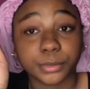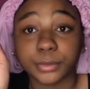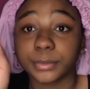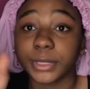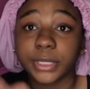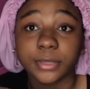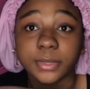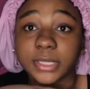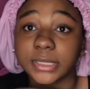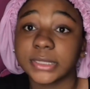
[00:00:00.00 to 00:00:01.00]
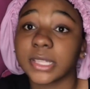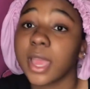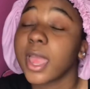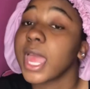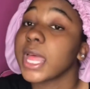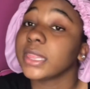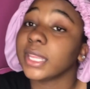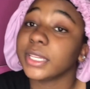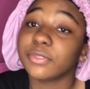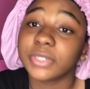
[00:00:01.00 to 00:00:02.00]
But anyways,
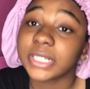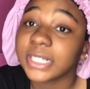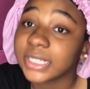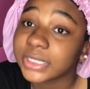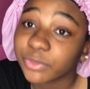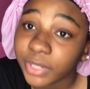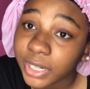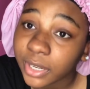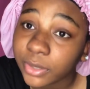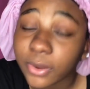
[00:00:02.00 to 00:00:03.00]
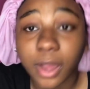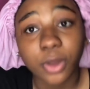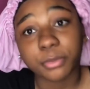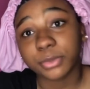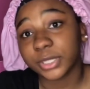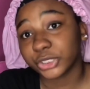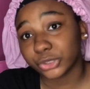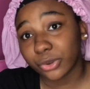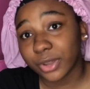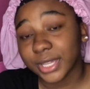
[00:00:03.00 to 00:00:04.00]
thank you for clicking this video. I hope you
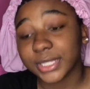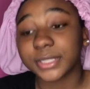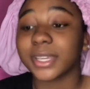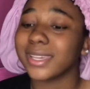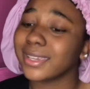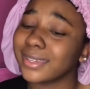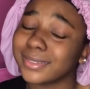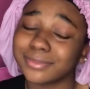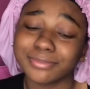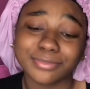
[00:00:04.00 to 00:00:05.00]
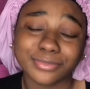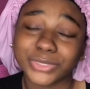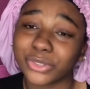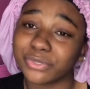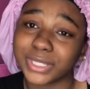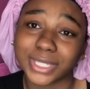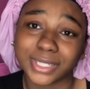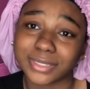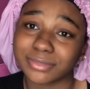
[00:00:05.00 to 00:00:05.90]
enjoyed, and don't forget,